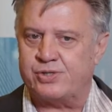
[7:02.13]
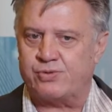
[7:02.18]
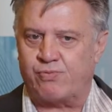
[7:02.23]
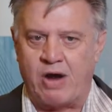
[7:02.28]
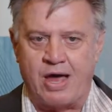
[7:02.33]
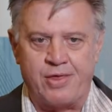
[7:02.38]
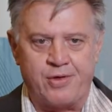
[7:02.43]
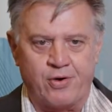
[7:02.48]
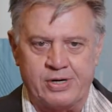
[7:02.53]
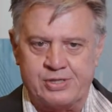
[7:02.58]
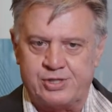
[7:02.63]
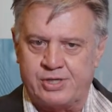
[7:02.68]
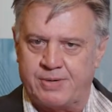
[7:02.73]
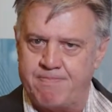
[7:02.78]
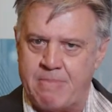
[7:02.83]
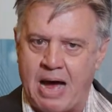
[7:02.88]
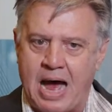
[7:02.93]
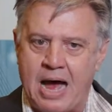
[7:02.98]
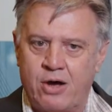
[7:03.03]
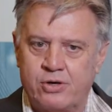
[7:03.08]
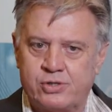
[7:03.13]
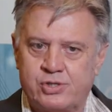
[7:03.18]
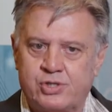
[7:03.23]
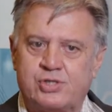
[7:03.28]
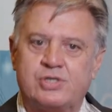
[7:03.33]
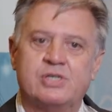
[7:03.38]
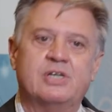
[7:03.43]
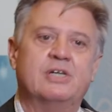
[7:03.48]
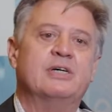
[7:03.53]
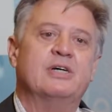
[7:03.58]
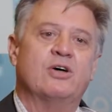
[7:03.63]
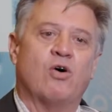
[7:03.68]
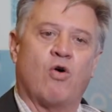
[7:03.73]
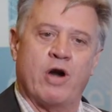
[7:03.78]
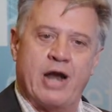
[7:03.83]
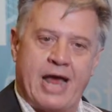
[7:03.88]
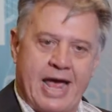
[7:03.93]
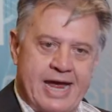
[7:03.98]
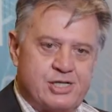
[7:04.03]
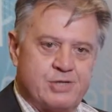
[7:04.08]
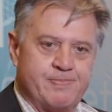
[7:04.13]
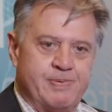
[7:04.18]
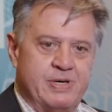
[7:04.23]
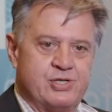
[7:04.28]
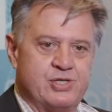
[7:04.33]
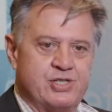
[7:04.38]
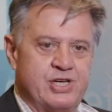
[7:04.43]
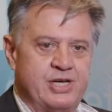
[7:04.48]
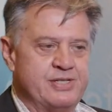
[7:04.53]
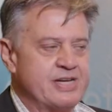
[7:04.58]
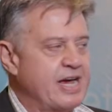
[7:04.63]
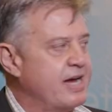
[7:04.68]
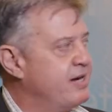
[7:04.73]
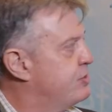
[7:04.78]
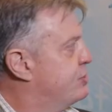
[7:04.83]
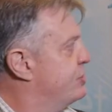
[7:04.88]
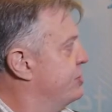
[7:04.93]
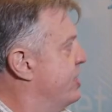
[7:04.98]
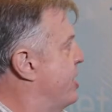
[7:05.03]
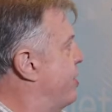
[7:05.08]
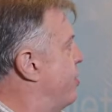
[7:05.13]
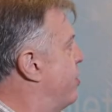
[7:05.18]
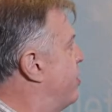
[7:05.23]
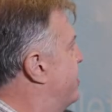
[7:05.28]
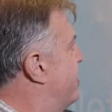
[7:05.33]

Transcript: whether it's a mouse or an HPC data center,